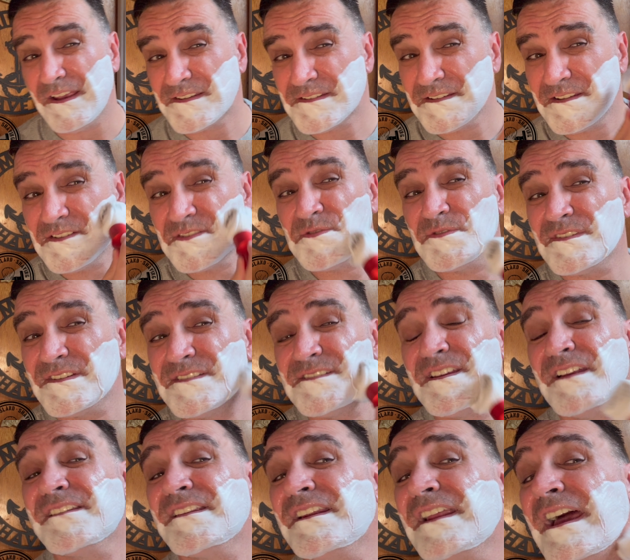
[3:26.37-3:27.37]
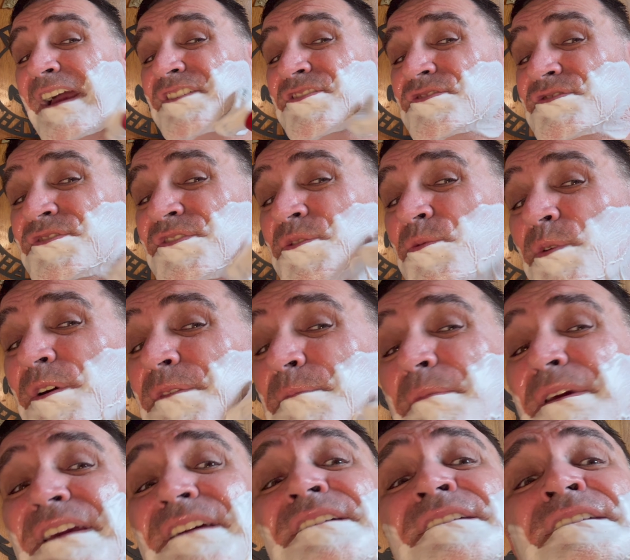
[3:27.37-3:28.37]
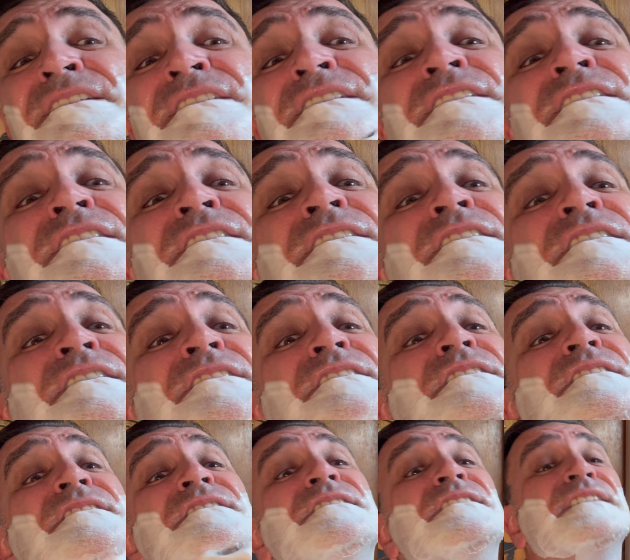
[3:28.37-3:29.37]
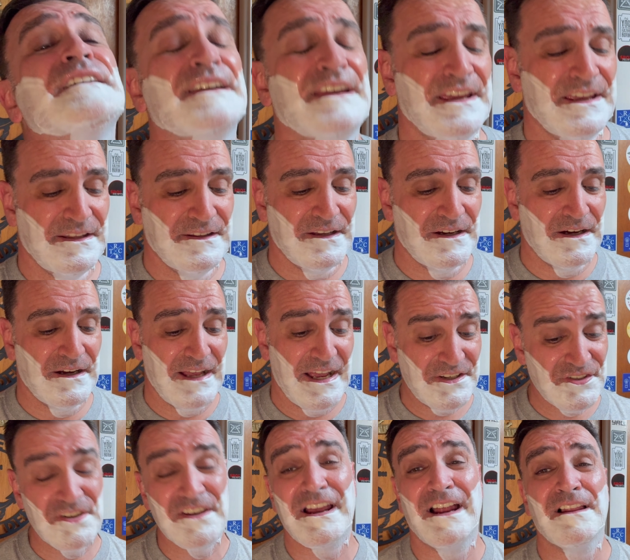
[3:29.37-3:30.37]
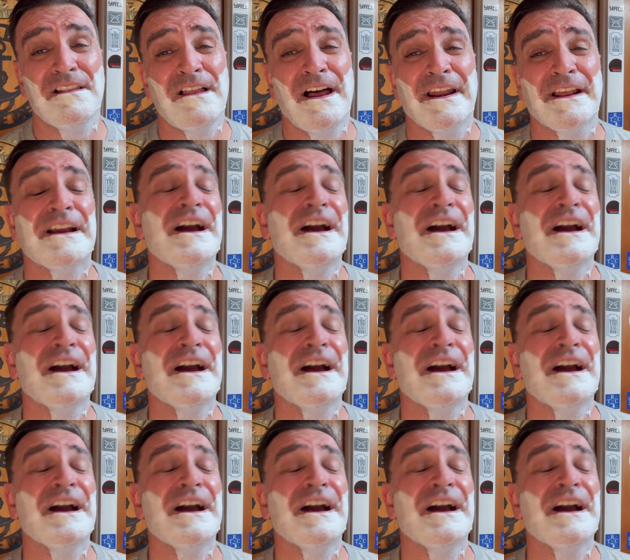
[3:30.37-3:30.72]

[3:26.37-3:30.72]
So this was the set that I actually took with me. And uh, actually got a lot of